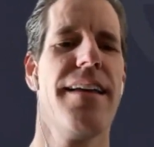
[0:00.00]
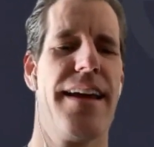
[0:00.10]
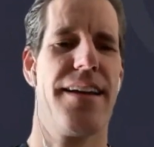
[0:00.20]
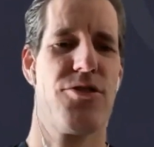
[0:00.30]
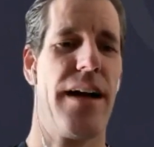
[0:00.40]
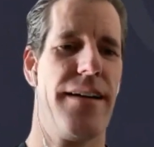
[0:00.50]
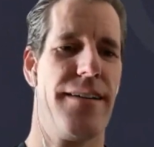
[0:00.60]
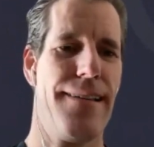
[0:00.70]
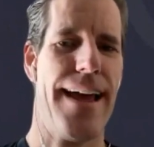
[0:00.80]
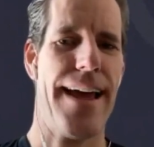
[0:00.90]
they can try and
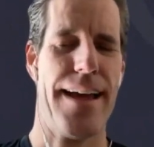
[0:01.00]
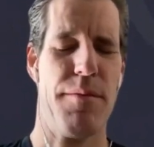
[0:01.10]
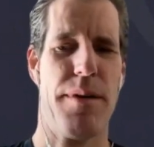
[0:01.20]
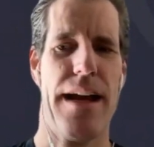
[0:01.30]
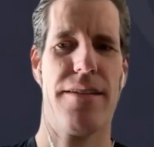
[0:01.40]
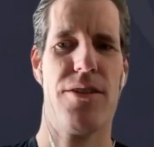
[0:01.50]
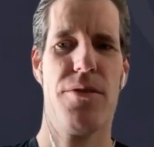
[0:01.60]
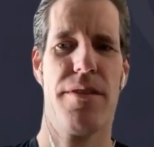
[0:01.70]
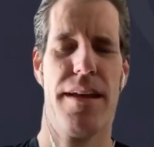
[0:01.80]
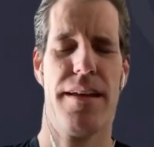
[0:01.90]
delay, but I do
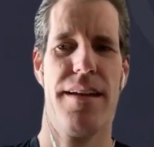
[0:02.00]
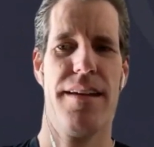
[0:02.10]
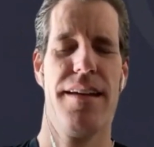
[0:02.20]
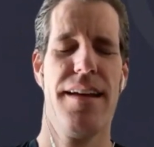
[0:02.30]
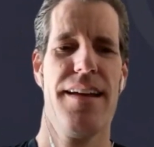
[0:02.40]
think that